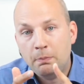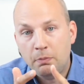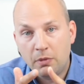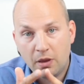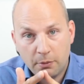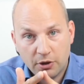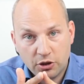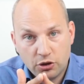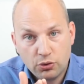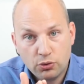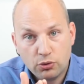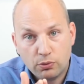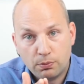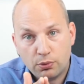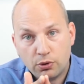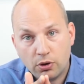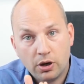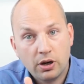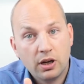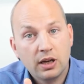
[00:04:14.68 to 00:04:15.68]
Number two,
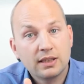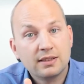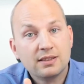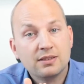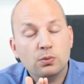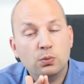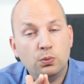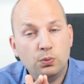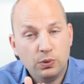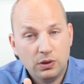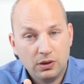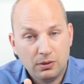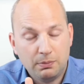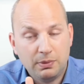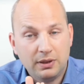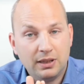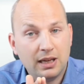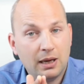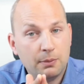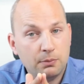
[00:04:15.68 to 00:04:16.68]
products will
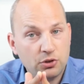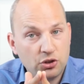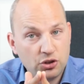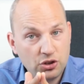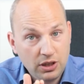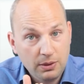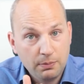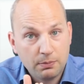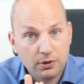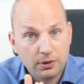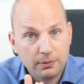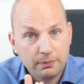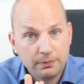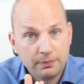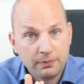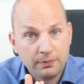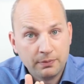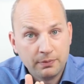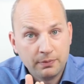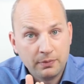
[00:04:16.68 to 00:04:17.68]
become cheaper.
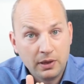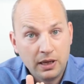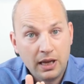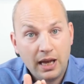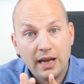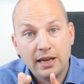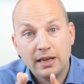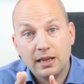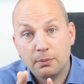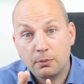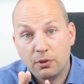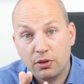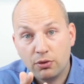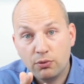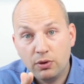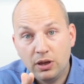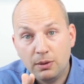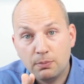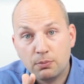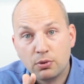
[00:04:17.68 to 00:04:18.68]
And number
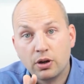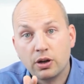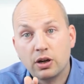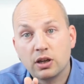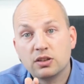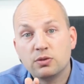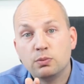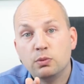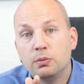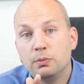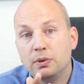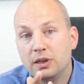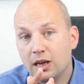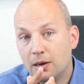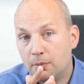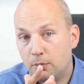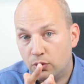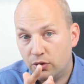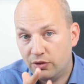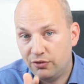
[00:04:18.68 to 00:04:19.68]
three, products will
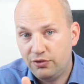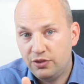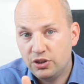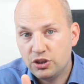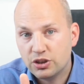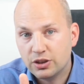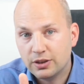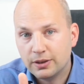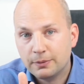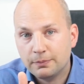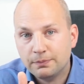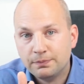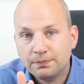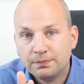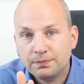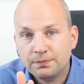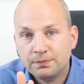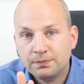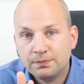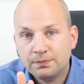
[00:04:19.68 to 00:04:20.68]
become more efficient.
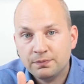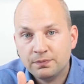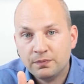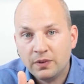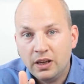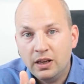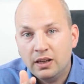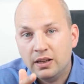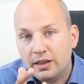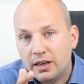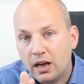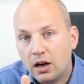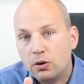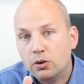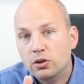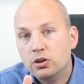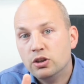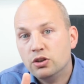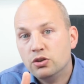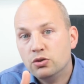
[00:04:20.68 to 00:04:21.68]

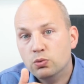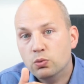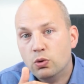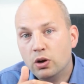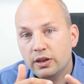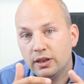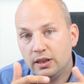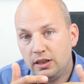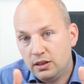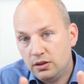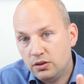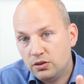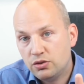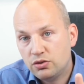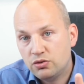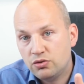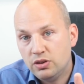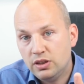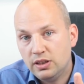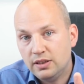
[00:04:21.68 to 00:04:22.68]
Now, to what
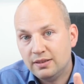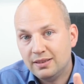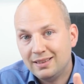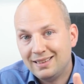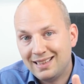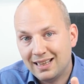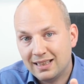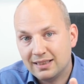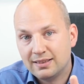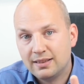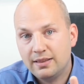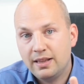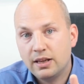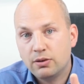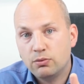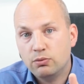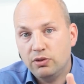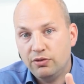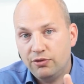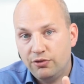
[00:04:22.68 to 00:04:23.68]
industries does that
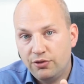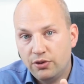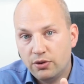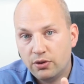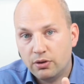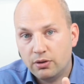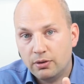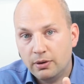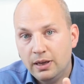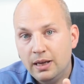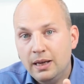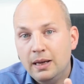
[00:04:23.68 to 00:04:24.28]
refer?